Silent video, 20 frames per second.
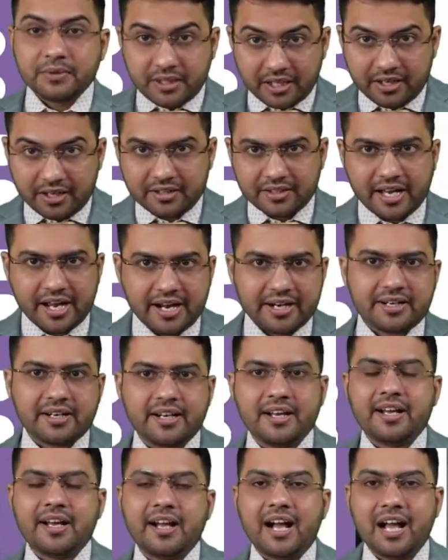think that
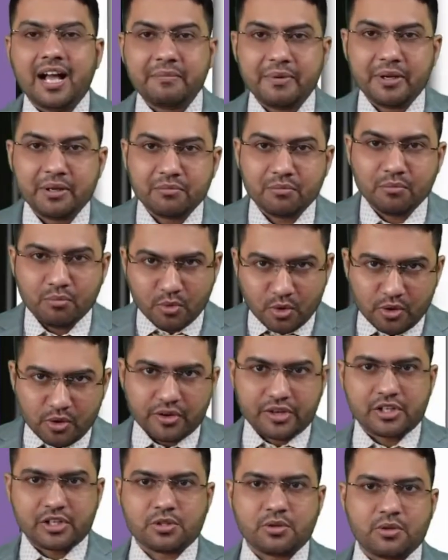having
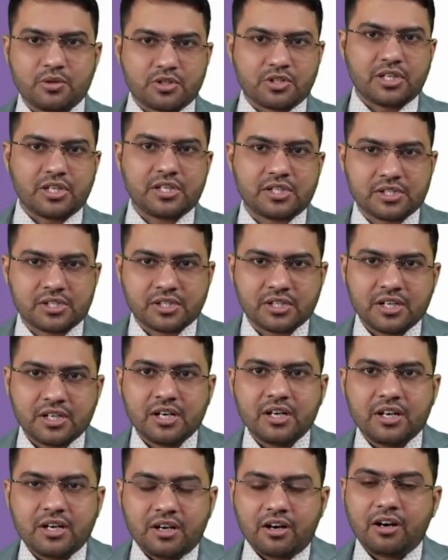more resources
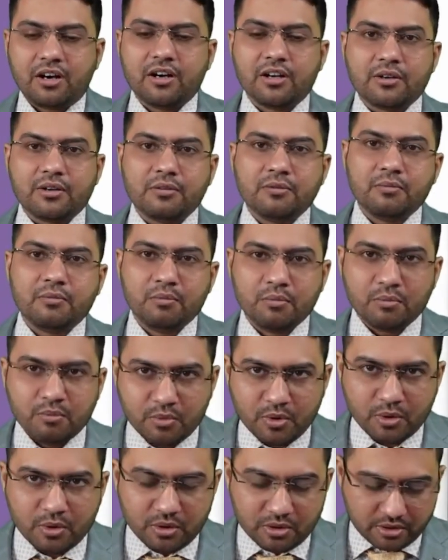or
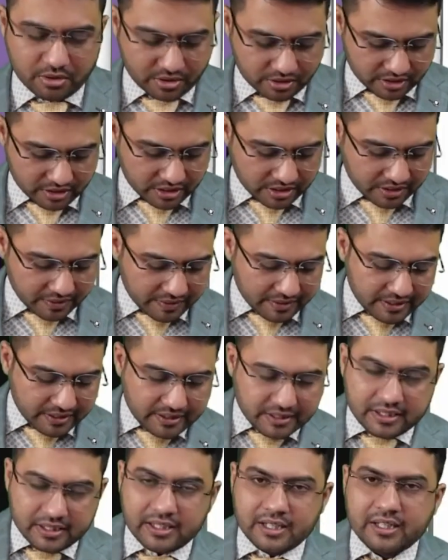more
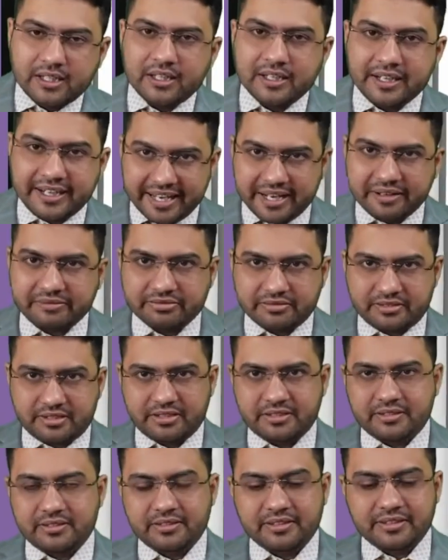
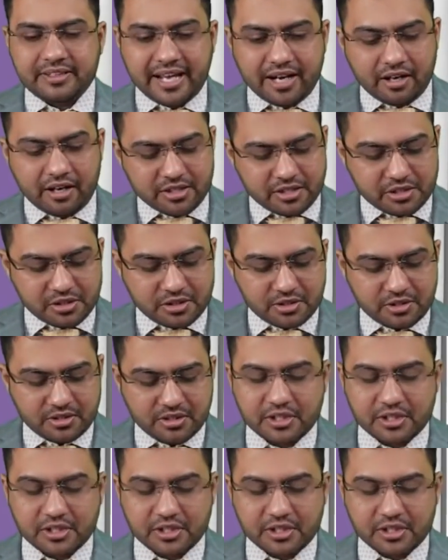depth than us,